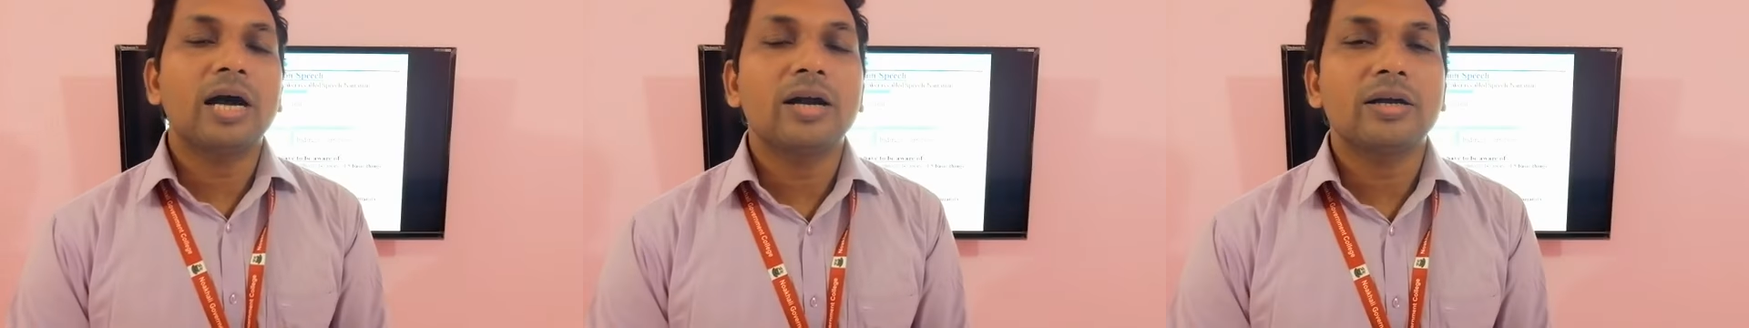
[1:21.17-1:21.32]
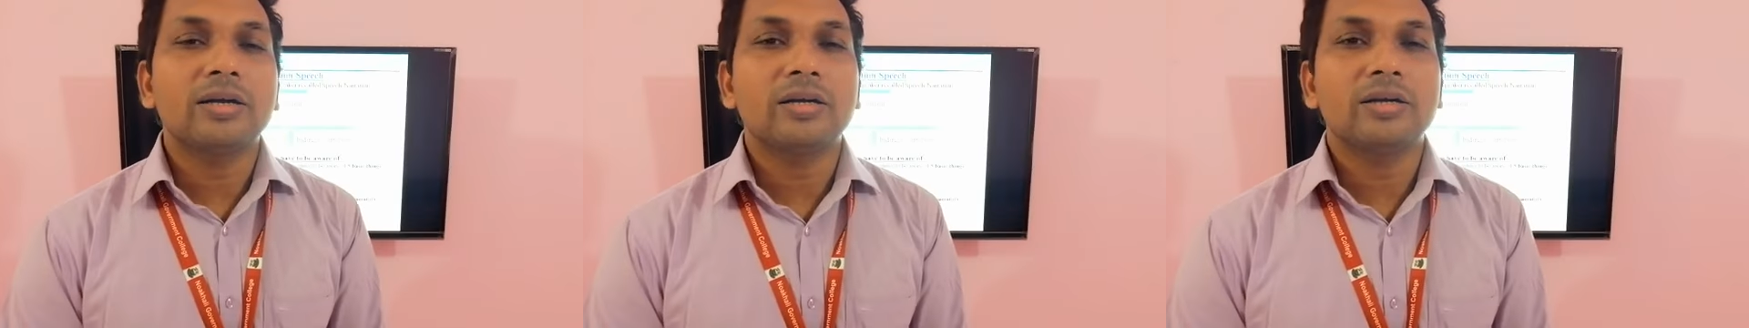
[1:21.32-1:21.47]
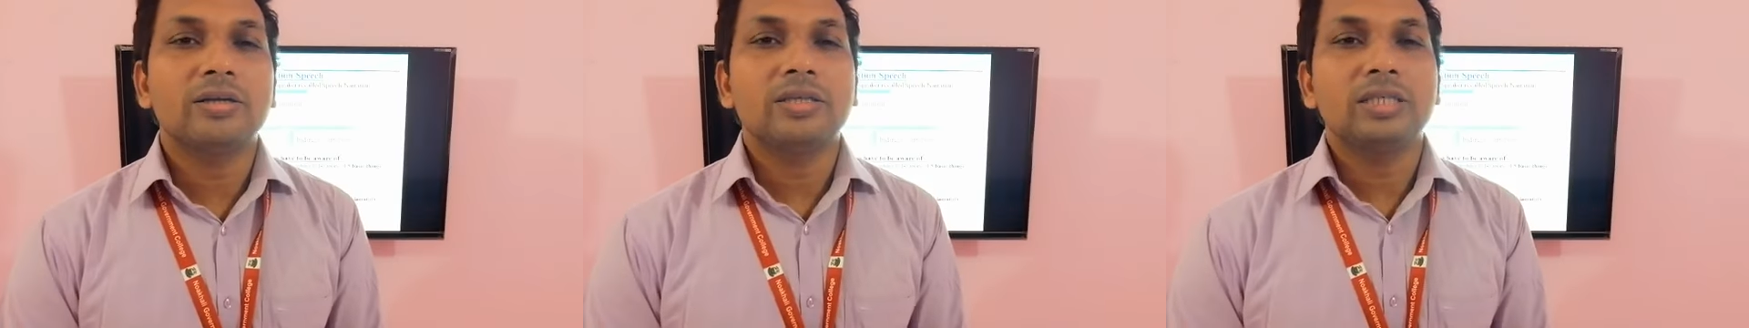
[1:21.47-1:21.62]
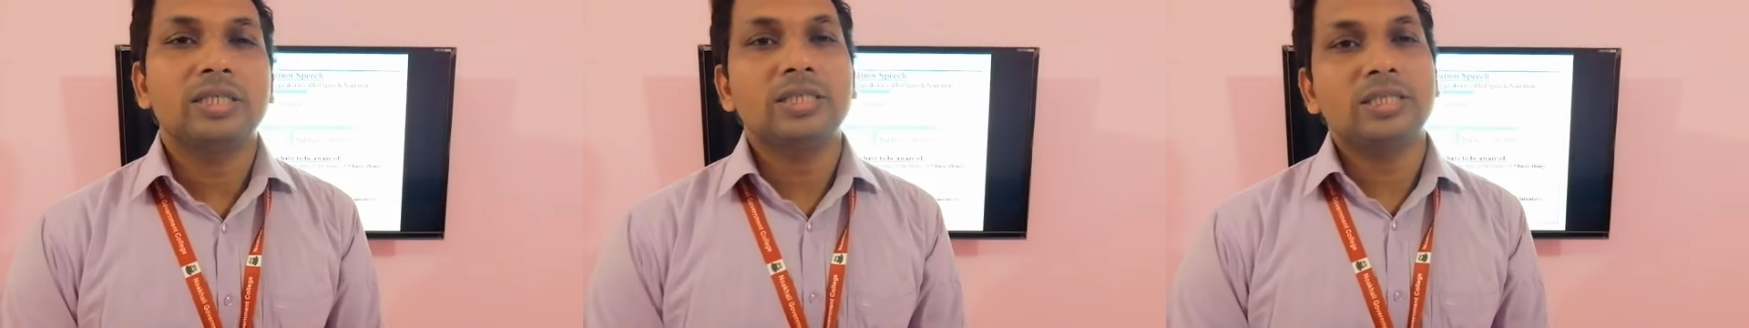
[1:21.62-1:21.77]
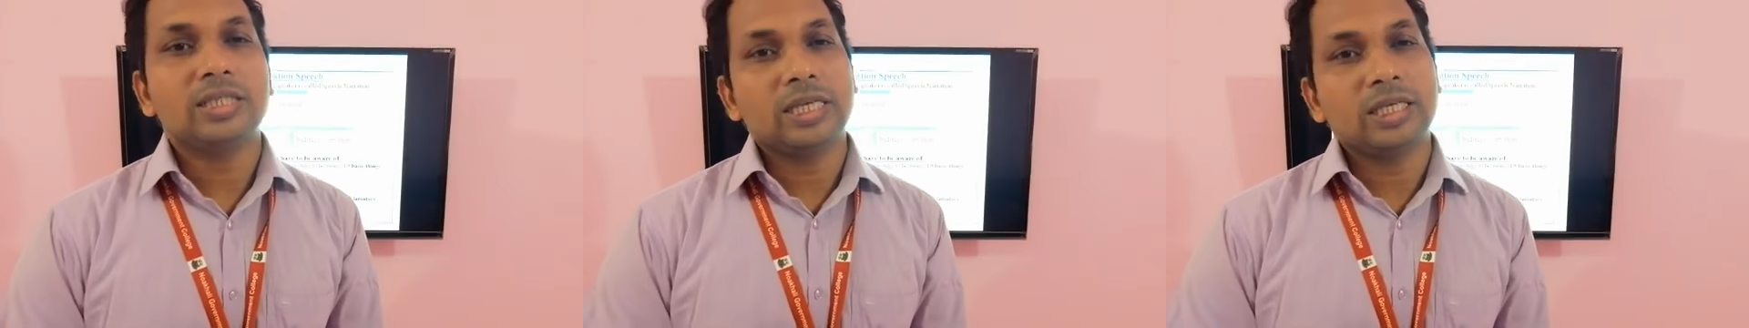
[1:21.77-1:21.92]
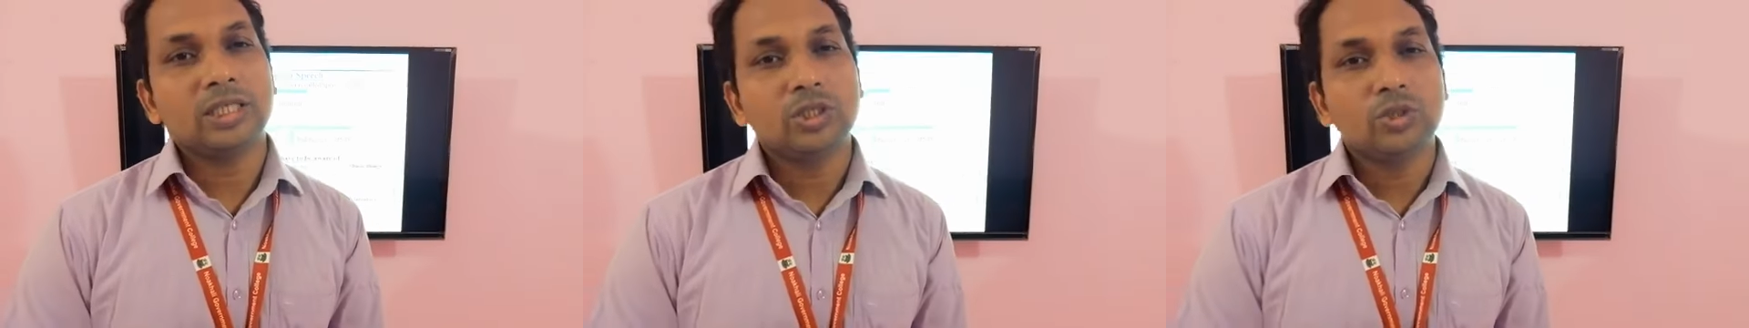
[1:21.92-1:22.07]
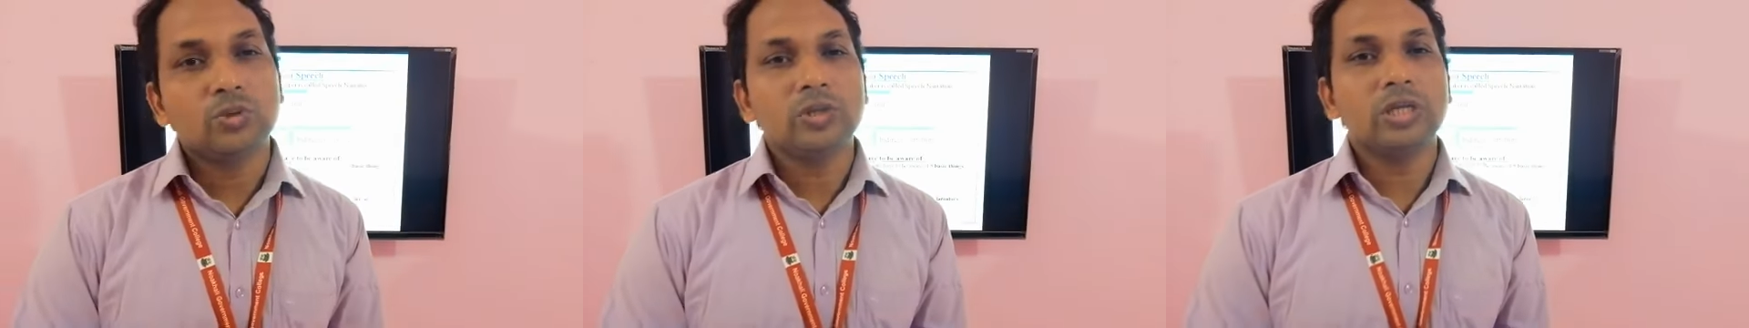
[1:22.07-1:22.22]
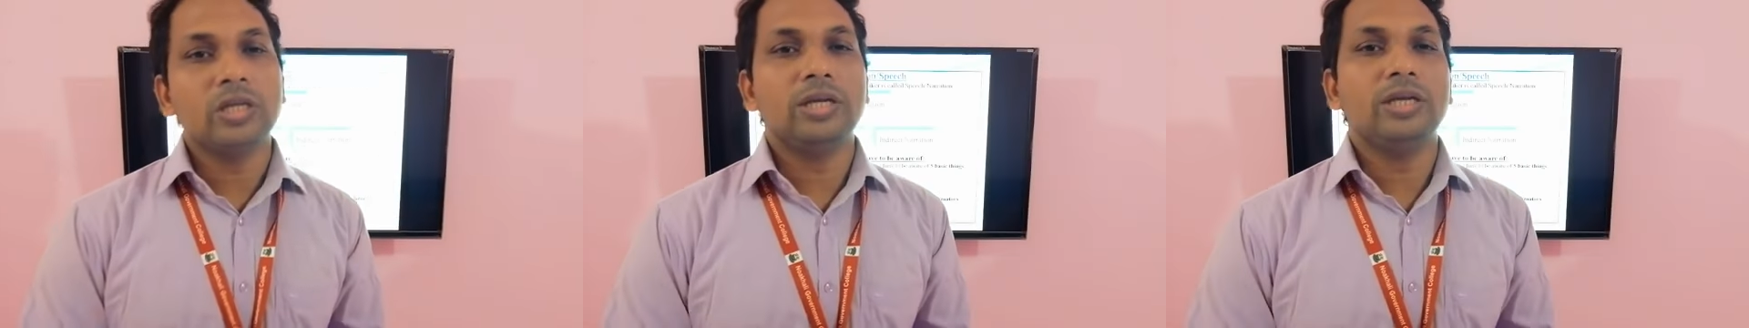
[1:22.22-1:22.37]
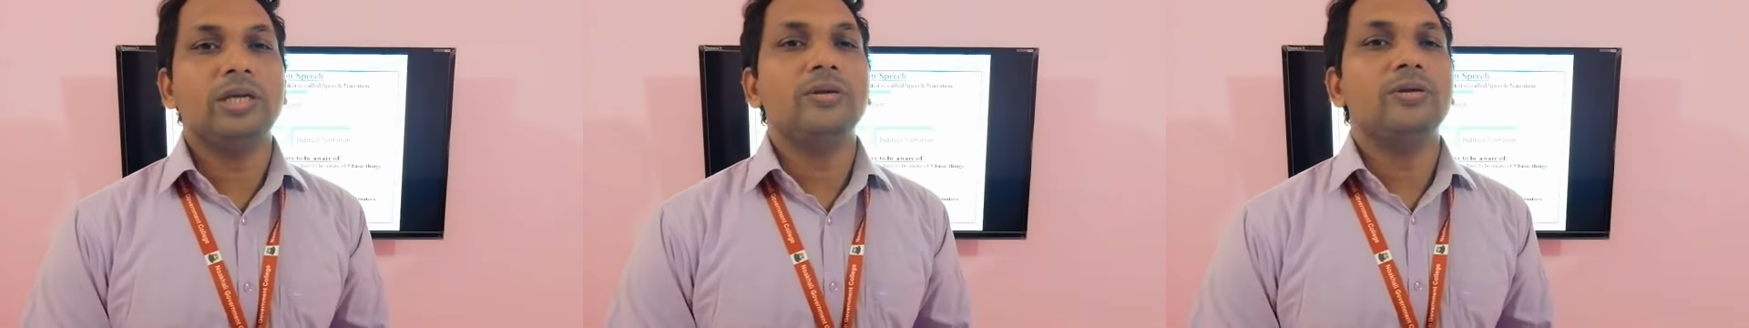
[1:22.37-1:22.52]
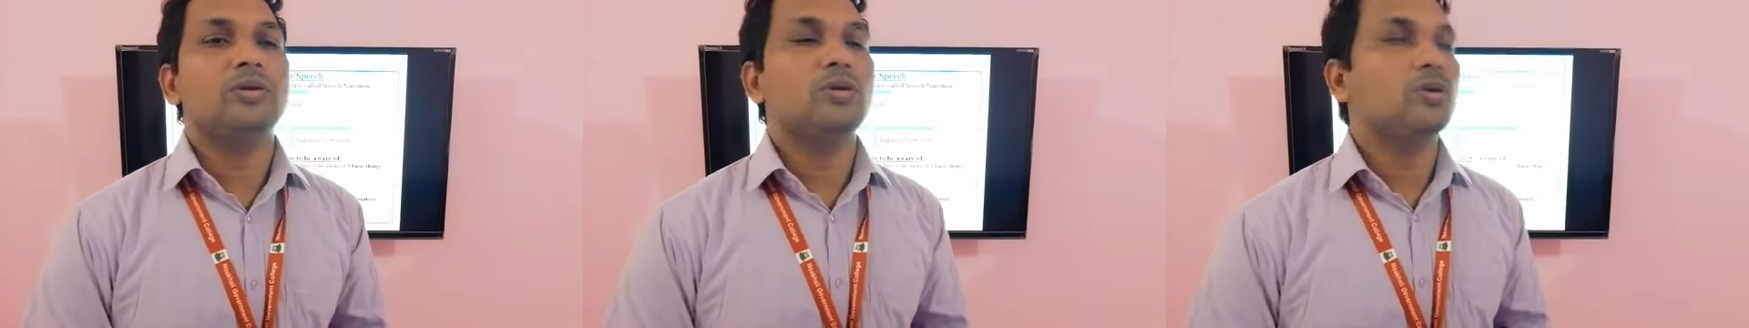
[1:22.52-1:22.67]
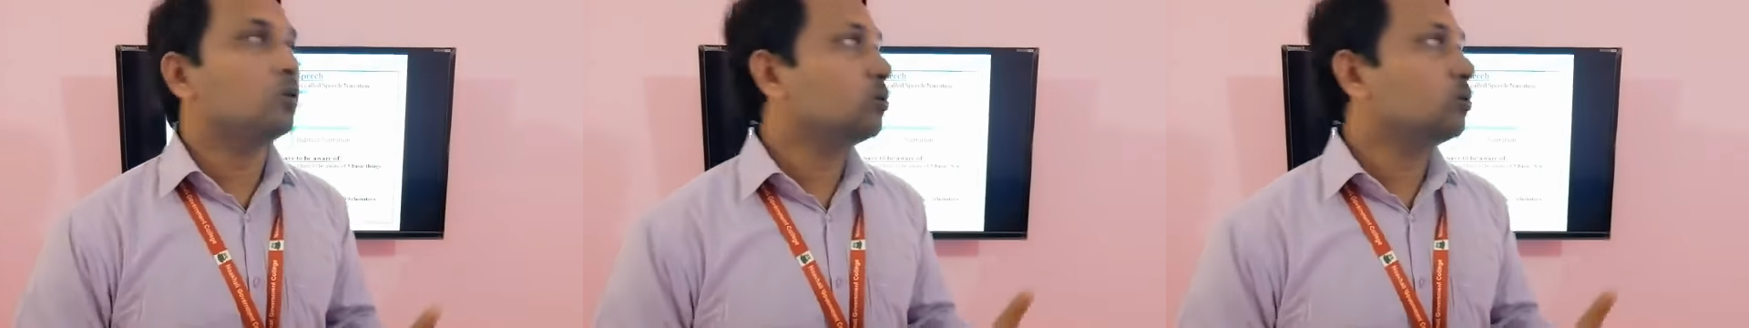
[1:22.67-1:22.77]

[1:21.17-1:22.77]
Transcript: utter is actually